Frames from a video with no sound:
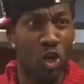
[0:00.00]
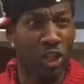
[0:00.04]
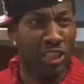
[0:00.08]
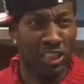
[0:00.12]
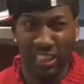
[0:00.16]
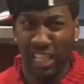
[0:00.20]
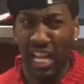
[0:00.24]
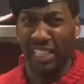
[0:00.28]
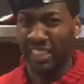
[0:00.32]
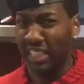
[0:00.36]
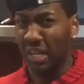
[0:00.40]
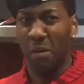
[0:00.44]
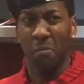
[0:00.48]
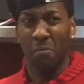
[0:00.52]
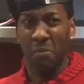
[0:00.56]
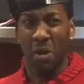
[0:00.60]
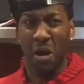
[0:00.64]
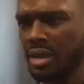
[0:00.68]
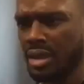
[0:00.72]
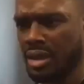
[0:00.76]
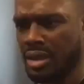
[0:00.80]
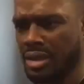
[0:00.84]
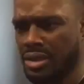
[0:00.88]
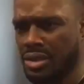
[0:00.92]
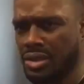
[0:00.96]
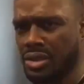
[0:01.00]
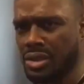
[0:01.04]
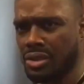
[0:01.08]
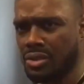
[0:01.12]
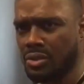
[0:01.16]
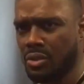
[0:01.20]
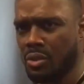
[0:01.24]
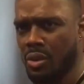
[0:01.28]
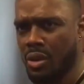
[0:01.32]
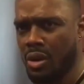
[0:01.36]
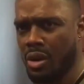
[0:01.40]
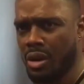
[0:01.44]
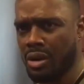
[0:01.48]
look like a mom! It's
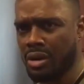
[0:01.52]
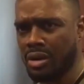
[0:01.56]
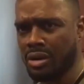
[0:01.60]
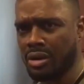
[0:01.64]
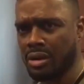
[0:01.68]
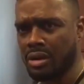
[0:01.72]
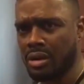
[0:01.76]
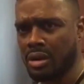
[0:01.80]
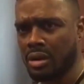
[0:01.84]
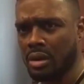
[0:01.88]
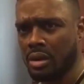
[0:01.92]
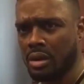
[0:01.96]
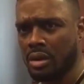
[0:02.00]
just water.